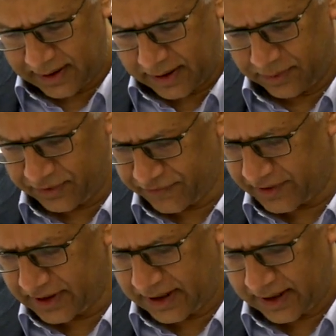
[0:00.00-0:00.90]
and I always
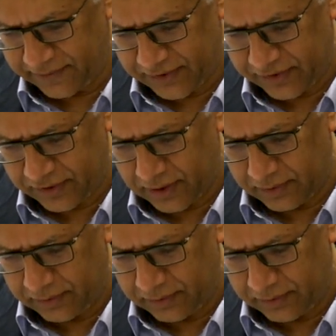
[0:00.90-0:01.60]
feel I have to start